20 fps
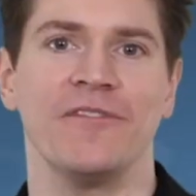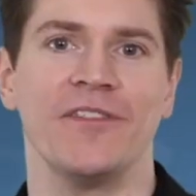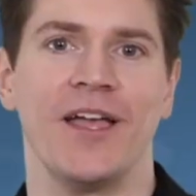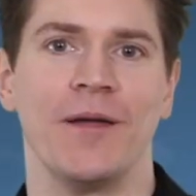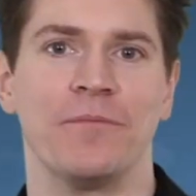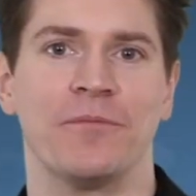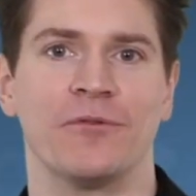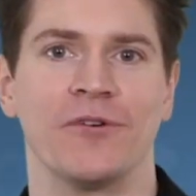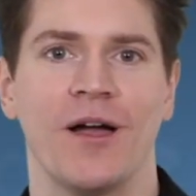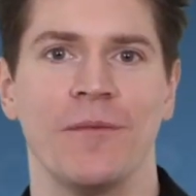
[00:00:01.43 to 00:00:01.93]
for
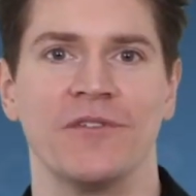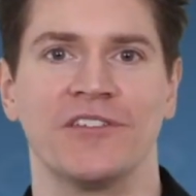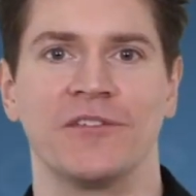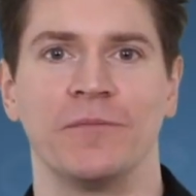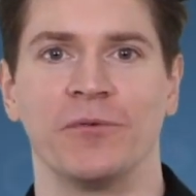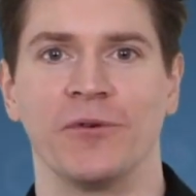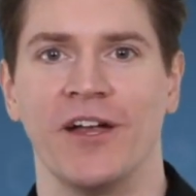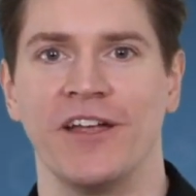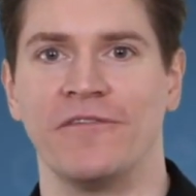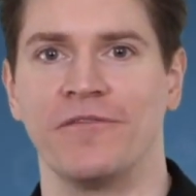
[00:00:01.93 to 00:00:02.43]
that
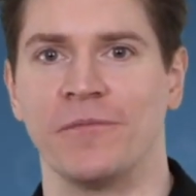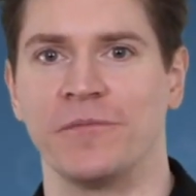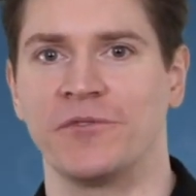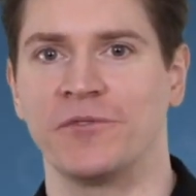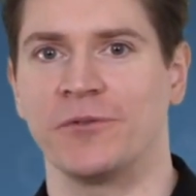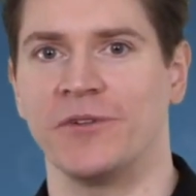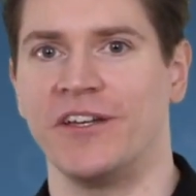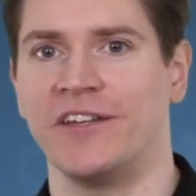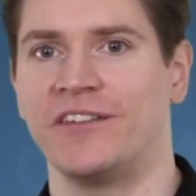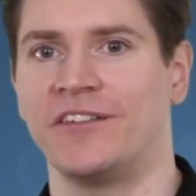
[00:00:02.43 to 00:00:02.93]
promised break from
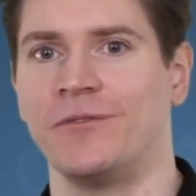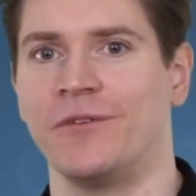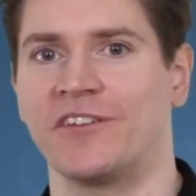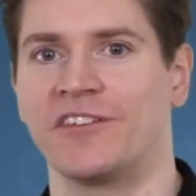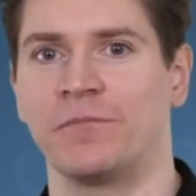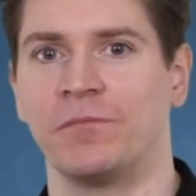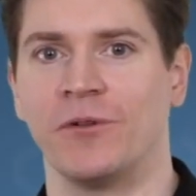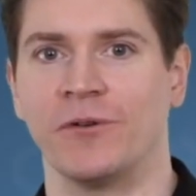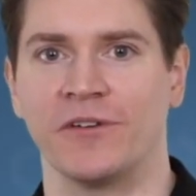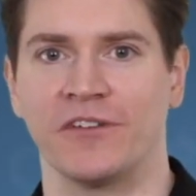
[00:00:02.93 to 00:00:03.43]
trees to
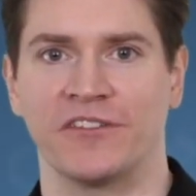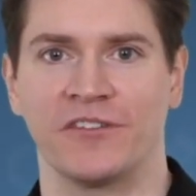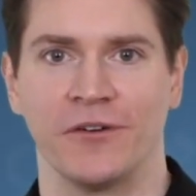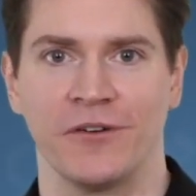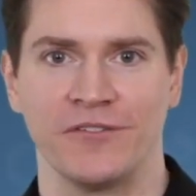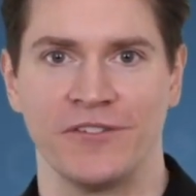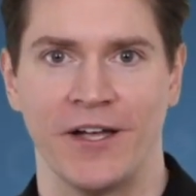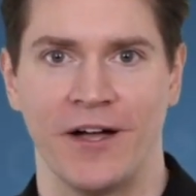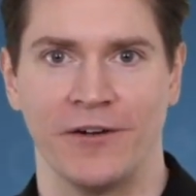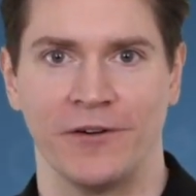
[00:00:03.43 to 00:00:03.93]
explore a
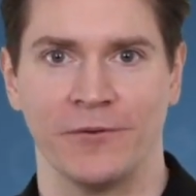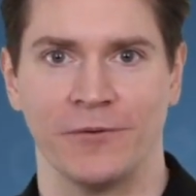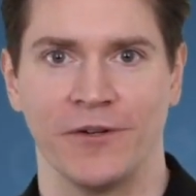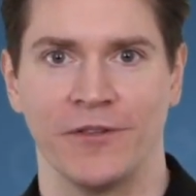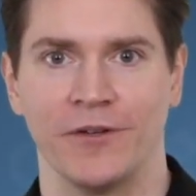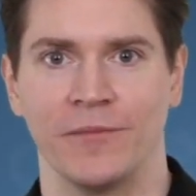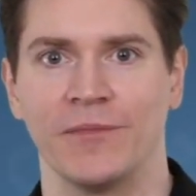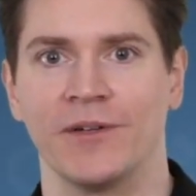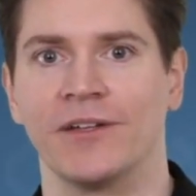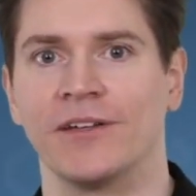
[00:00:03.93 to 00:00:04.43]
search
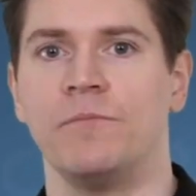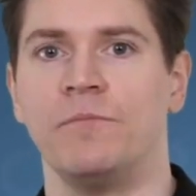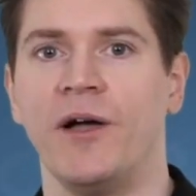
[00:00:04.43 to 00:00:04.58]
algorithm.